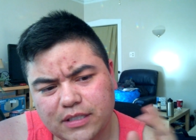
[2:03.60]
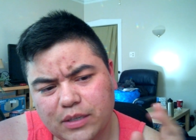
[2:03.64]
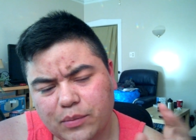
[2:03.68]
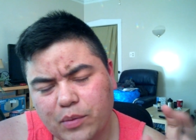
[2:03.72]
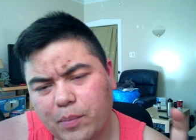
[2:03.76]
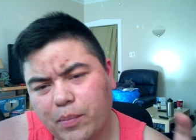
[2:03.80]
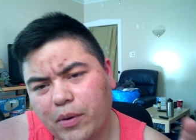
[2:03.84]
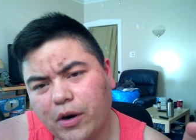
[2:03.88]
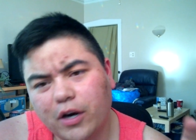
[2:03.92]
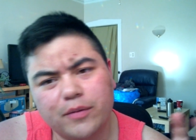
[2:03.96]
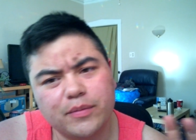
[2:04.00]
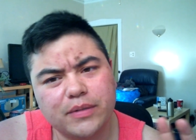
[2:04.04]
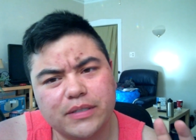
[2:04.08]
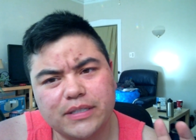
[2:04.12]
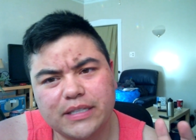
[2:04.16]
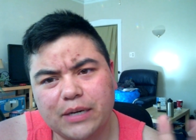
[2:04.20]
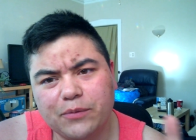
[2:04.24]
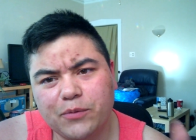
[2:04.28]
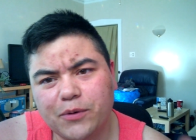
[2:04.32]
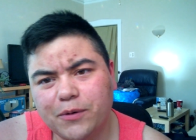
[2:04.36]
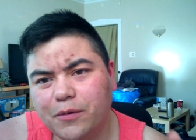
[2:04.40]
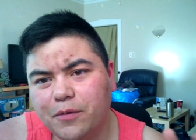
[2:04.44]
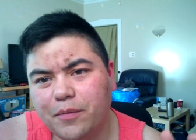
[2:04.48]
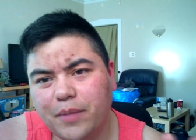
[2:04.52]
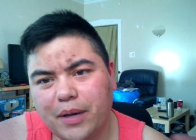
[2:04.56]
some apartment that
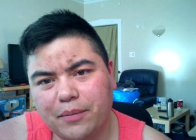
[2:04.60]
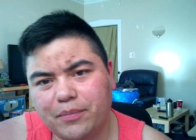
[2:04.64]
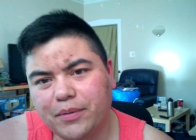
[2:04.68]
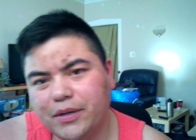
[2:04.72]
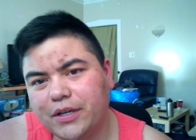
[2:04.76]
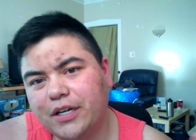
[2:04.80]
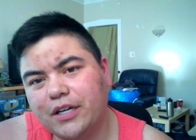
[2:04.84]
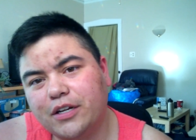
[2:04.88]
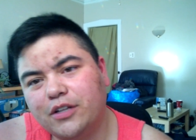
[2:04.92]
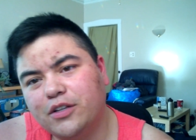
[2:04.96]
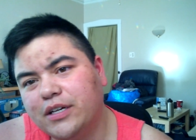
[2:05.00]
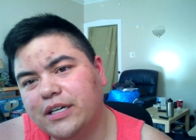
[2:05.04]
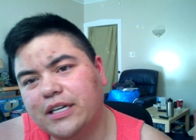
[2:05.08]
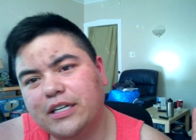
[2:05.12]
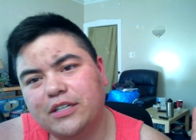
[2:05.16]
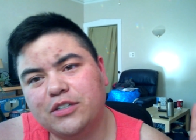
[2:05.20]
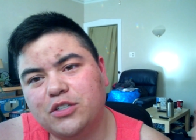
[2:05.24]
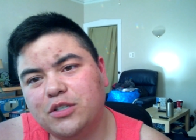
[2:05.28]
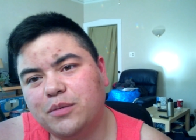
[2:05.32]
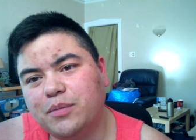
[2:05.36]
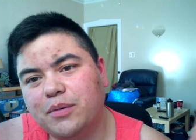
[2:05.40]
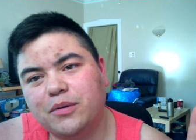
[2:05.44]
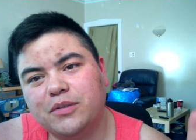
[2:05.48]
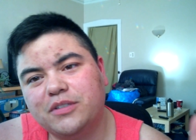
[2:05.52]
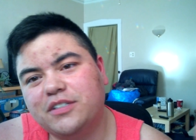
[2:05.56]
we were maybe going to look
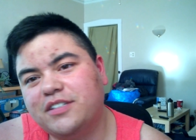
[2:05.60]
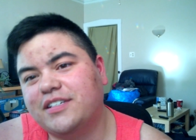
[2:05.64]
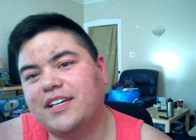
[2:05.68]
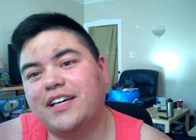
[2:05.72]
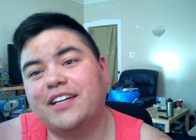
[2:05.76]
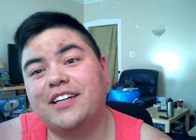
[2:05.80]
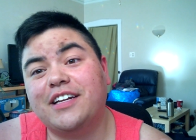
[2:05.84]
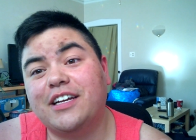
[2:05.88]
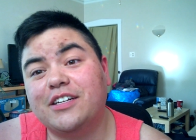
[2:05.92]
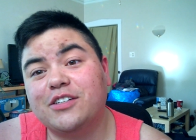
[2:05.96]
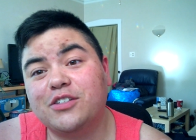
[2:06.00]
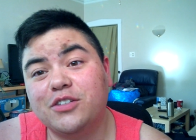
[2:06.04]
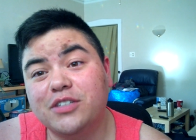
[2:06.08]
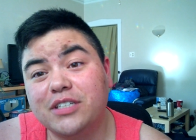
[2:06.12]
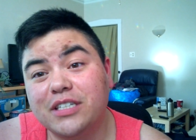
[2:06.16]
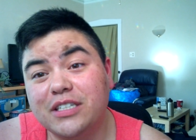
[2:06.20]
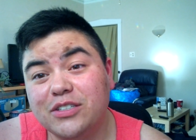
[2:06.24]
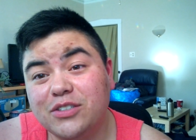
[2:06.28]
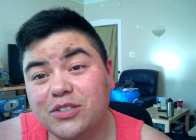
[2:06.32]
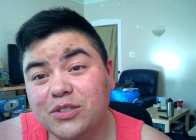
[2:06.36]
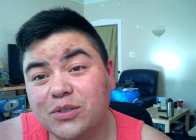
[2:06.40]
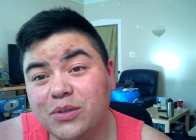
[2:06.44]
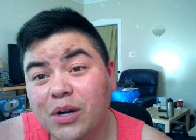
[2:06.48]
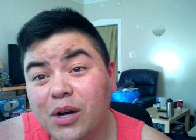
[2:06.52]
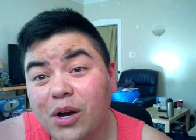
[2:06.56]
into, but decided not to look
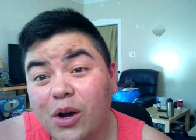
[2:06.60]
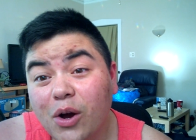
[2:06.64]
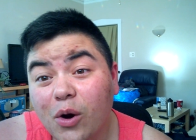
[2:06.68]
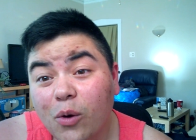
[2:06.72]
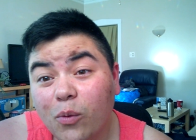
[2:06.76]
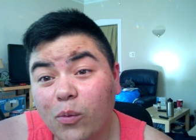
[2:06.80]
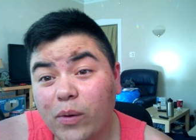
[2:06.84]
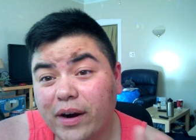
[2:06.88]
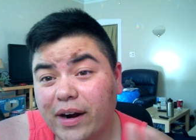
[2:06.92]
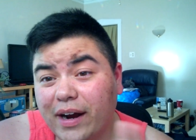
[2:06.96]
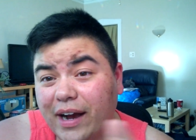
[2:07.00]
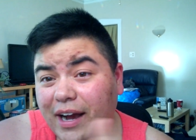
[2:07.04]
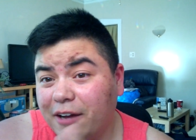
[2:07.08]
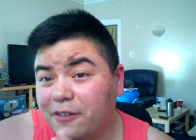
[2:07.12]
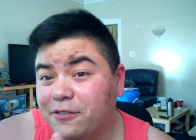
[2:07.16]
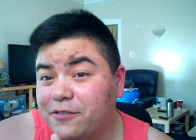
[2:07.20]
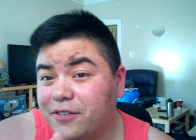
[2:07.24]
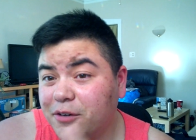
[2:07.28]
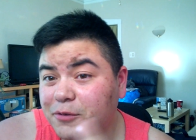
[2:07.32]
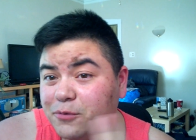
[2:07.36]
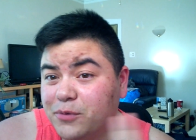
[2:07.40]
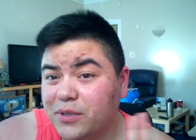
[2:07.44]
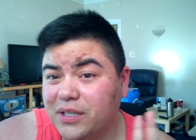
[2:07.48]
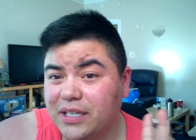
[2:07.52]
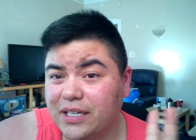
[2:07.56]
into, where I
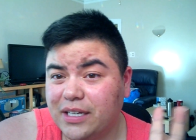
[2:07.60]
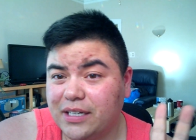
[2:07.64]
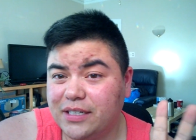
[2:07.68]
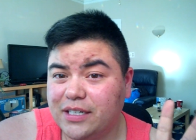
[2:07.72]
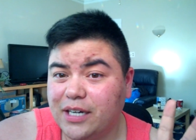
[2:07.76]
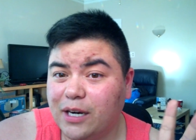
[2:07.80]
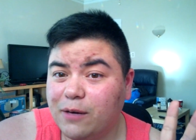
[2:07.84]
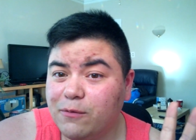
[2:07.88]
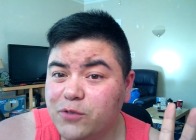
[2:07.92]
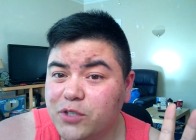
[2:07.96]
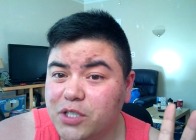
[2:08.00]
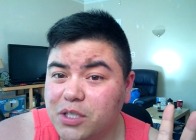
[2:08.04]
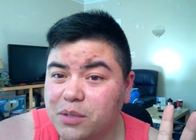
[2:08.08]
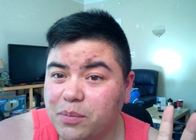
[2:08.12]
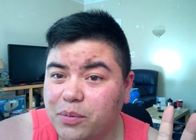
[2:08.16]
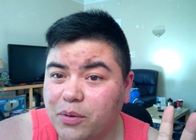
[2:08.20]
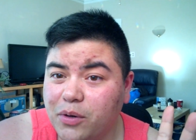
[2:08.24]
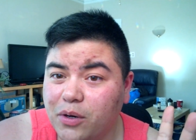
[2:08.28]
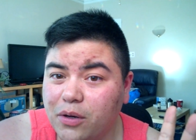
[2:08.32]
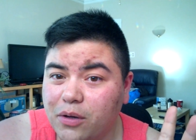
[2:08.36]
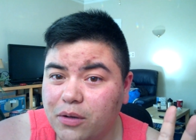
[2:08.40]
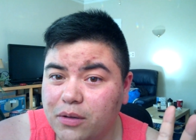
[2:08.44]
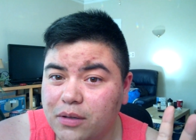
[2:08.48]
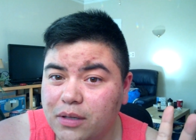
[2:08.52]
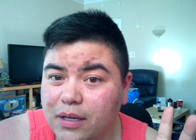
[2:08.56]
felt really
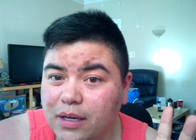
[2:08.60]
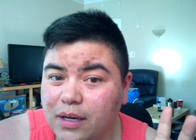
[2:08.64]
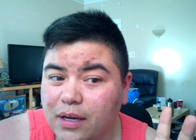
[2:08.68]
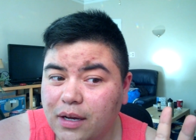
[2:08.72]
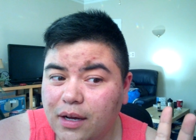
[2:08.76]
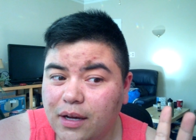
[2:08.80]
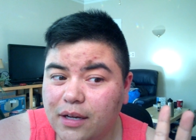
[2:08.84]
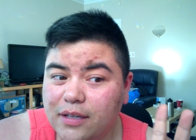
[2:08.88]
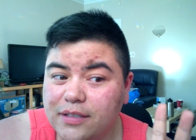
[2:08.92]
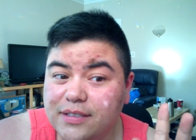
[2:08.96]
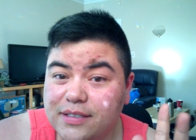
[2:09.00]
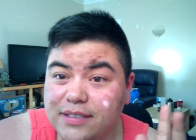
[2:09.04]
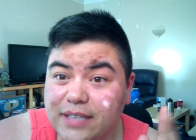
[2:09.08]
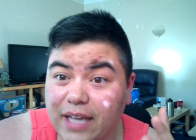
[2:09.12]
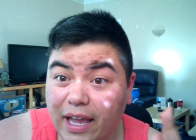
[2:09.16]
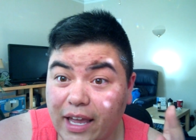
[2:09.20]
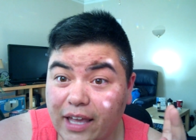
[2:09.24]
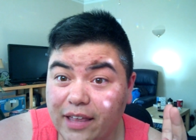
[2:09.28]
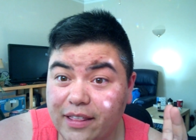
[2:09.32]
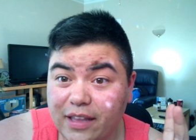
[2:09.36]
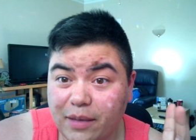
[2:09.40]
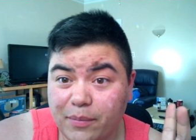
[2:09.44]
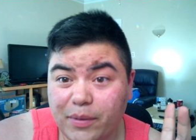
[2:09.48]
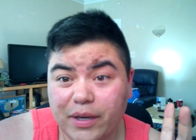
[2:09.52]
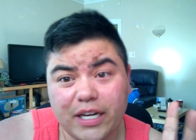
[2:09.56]
uncomfortable
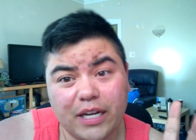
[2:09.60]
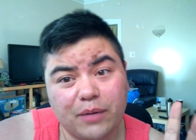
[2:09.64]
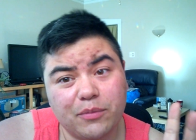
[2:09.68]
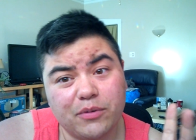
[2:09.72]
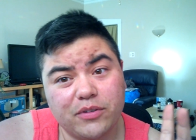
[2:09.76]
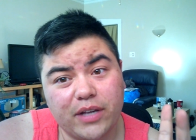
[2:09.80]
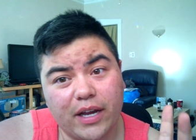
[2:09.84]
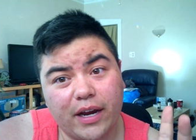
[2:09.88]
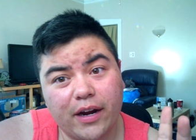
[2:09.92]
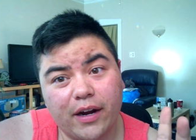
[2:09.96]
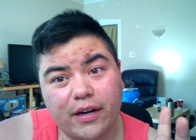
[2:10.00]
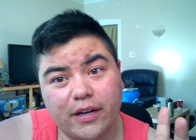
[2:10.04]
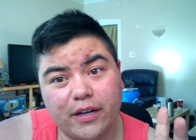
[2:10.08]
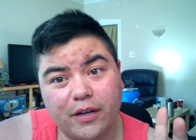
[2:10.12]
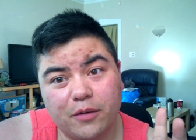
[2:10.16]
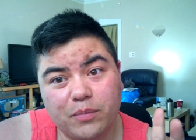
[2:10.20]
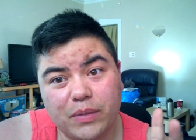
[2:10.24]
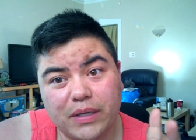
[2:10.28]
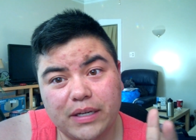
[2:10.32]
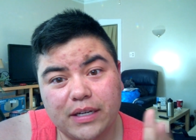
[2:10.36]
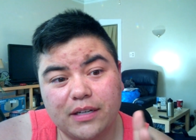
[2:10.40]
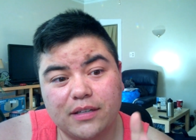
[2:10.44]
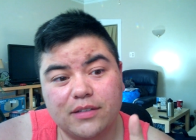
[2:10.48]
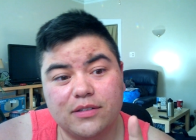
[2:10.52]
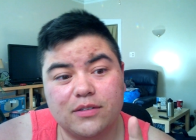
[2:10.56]
saying that my name was Erica
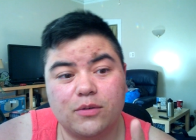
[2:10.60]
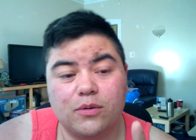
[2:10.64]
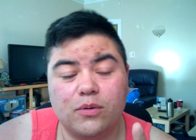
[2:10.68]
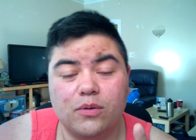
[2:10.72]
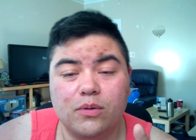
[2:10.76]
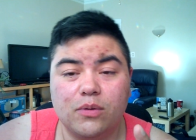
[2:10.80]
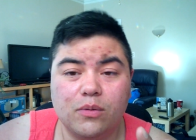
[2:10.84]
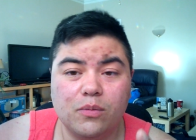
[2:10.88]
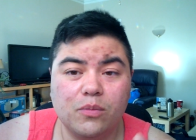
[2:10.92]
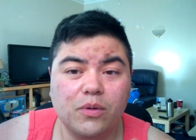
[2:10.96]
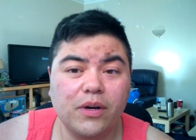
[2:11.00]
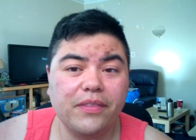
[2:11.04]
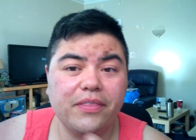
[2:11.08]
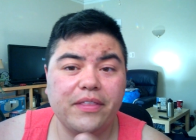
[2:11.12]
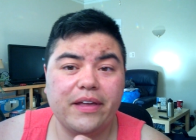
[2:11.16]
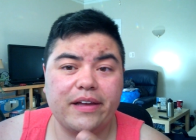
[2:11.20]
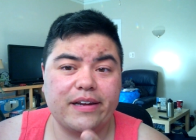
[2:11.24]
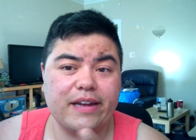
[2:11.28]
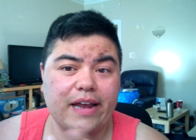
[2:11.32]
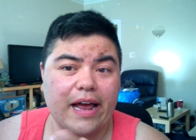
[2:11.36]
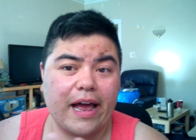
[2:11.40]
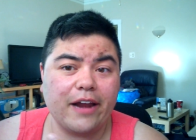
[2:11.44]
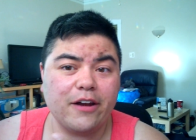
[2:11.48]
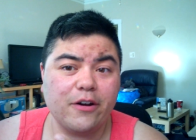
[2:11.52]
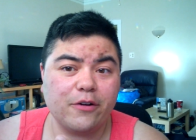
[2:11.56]
because one, they
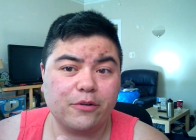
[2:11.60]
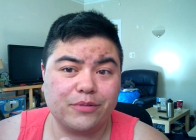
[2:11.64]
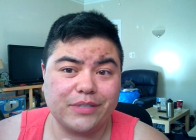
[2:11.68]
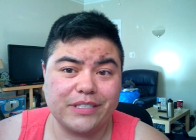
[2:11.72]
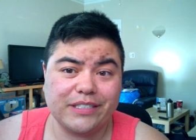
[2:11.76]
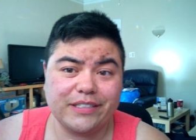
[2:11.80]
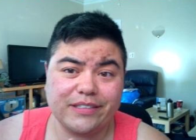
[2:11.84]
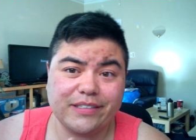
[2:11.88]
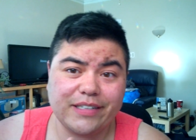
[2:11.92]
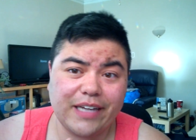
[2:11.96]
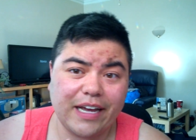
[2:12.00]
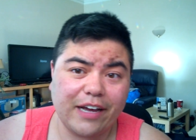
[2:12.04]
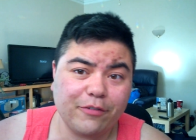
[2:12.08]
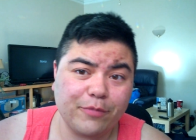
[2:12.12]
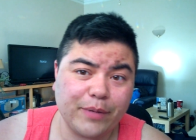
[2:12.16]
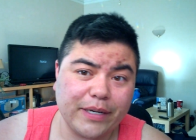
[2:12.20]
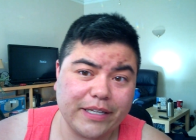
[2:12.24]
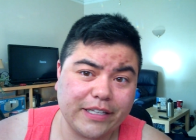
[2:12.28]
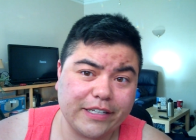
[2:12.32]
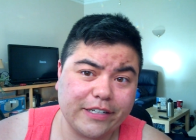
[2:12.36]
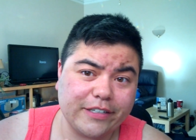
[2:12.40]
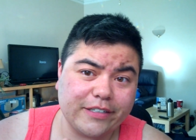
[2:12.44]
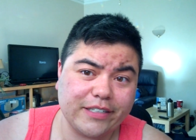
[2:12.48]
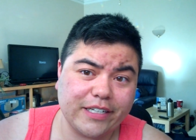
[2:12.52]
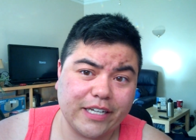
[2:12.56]
did, had no reason to have my
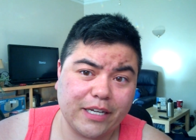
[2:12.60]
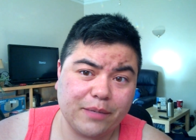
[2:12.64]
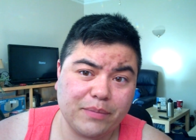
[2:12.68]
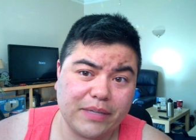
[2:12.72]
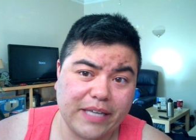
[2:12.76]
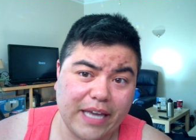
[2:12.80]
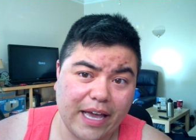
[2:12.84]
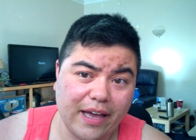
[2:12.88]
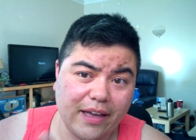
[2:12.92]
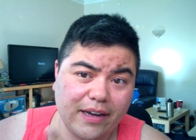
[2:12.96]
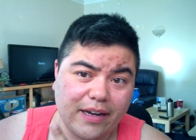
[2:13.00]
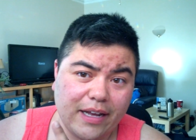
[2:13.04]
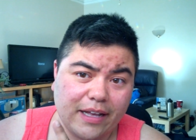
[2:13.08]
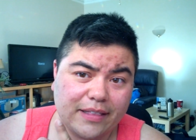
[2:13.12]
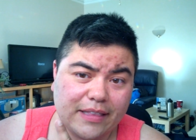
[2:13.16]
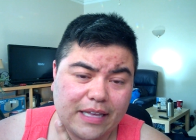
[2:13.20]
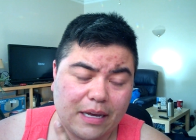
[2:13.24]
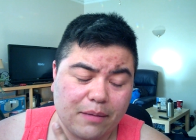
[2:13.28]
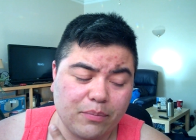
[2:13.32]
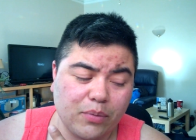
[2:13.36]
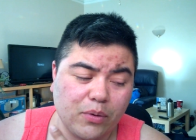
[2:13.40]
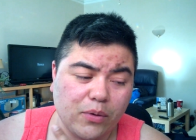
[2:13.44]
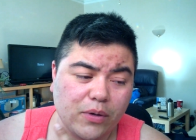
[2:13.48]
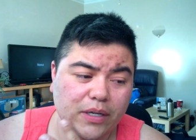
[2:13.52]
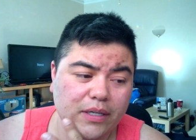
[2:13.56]
legal name yet at
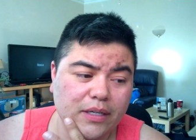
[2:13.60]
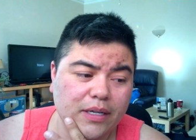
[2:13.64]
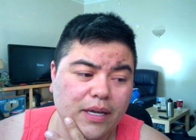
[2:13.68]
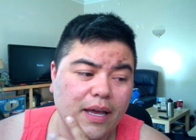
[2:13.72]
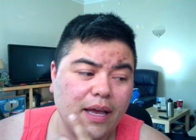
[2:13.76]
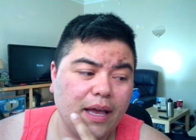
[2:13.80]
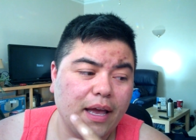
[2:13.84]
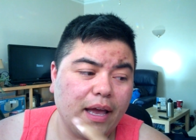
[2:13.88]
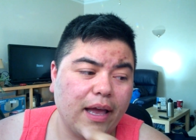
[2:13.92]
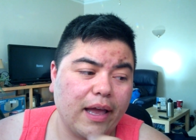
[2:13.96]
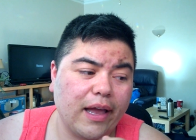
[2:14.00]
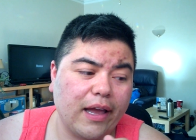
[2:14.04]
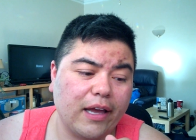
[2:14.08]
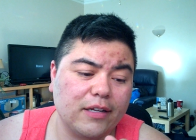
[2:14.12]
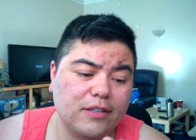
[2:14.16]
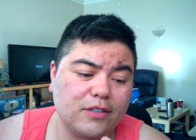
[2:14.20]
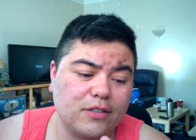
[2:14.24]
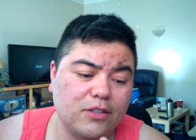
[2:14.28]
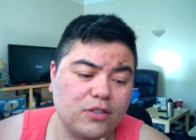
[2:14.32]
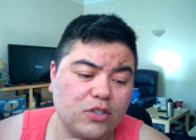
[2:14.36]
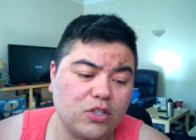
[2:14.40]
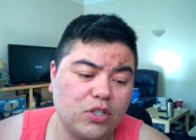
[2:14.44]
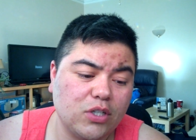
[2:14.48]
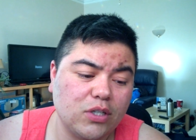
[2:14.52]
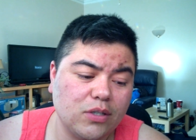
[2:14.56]
that point, and
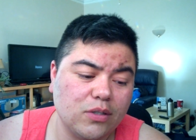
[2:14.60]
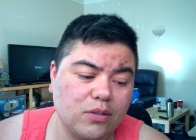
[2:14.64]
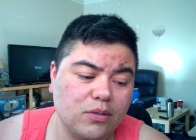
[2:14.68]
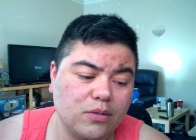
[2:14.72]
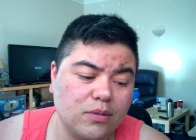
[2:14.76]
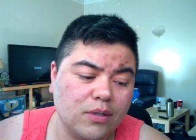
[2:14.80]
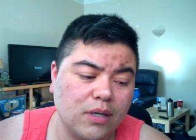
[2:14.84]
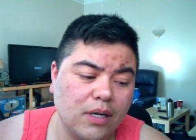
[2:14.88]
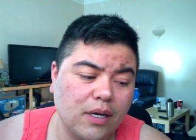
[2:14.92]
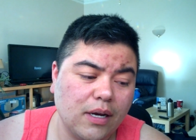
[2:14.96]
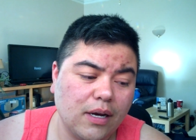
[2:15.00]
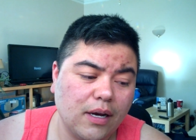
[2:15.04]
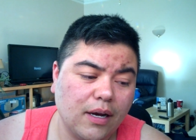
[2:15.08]
two,